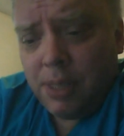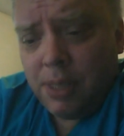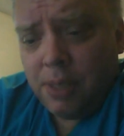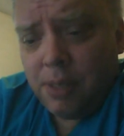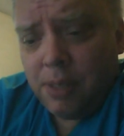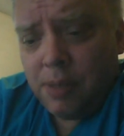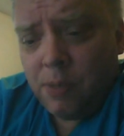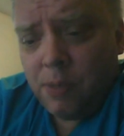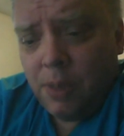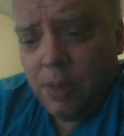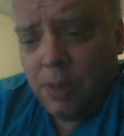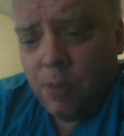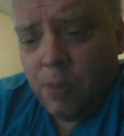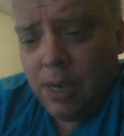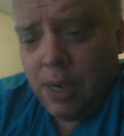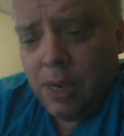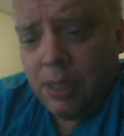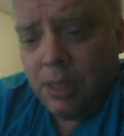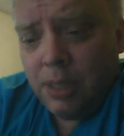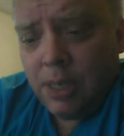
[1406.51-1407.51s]
because we
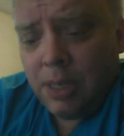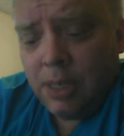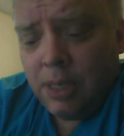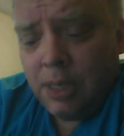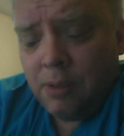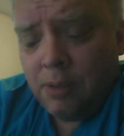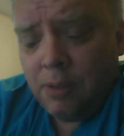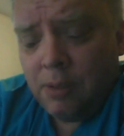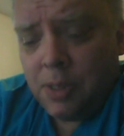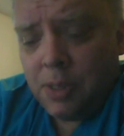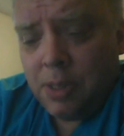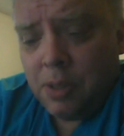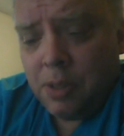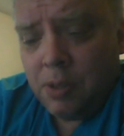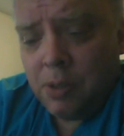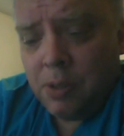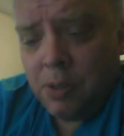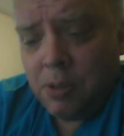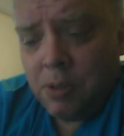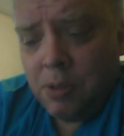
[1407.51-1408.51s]
whine like little
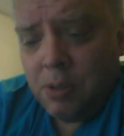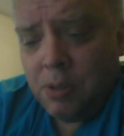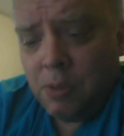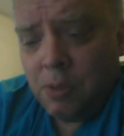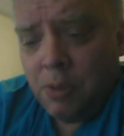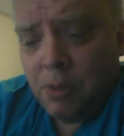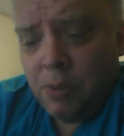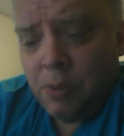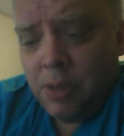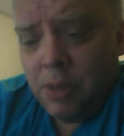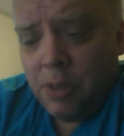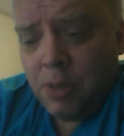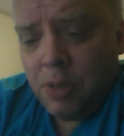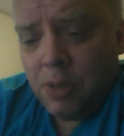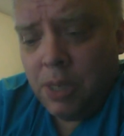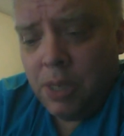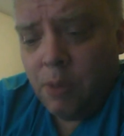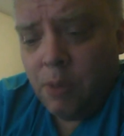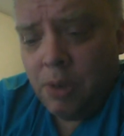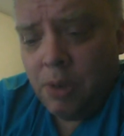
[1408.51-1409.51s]
children when we
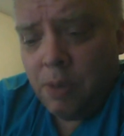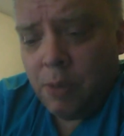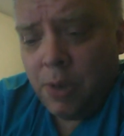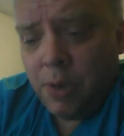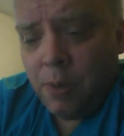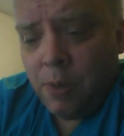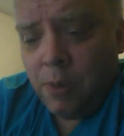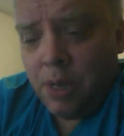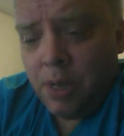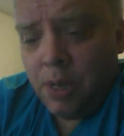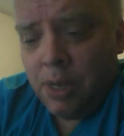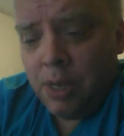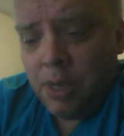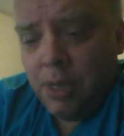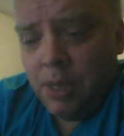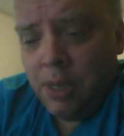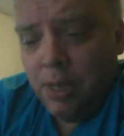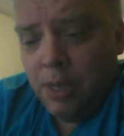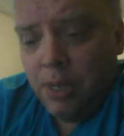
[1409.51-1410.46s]
don't get what we want.